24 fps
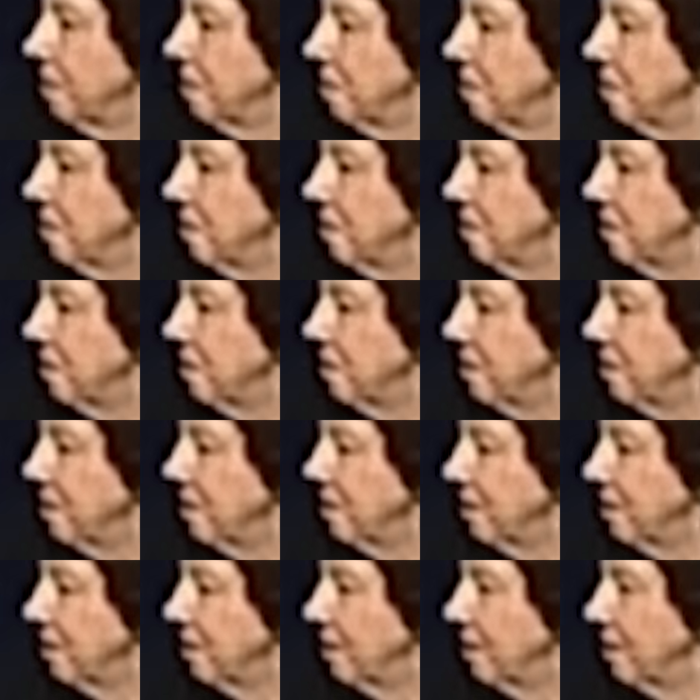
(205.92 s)

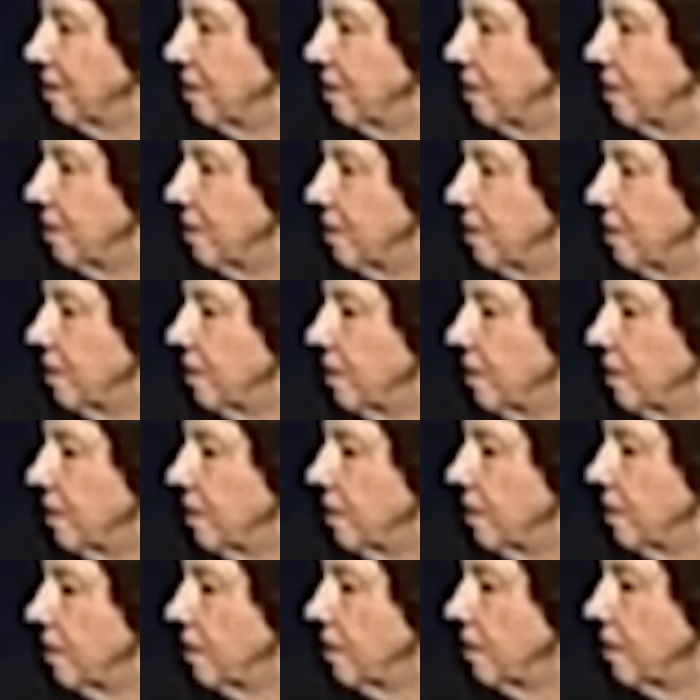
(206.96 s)

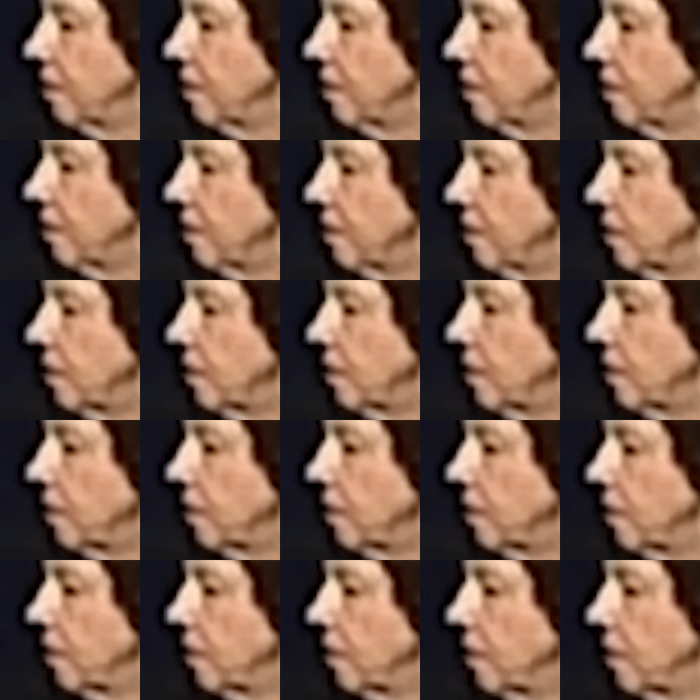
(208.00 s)

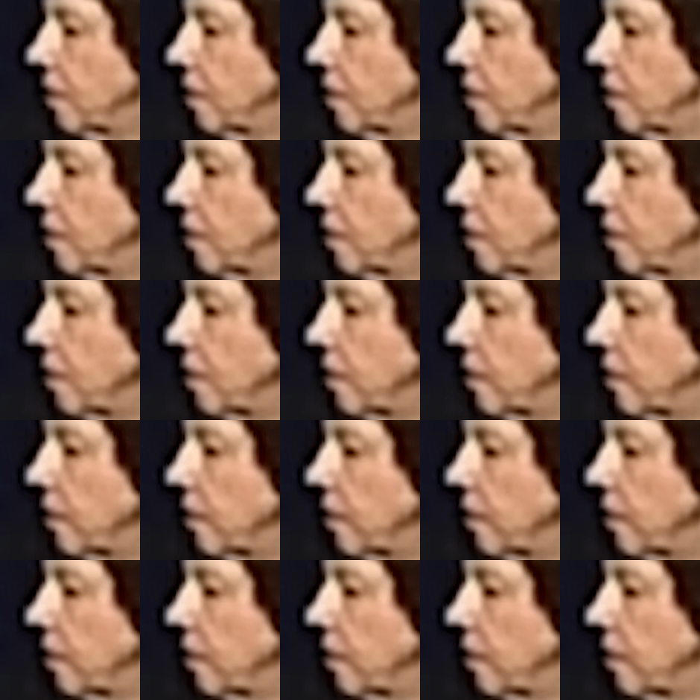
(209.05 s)
No words are spoken by the person on screen.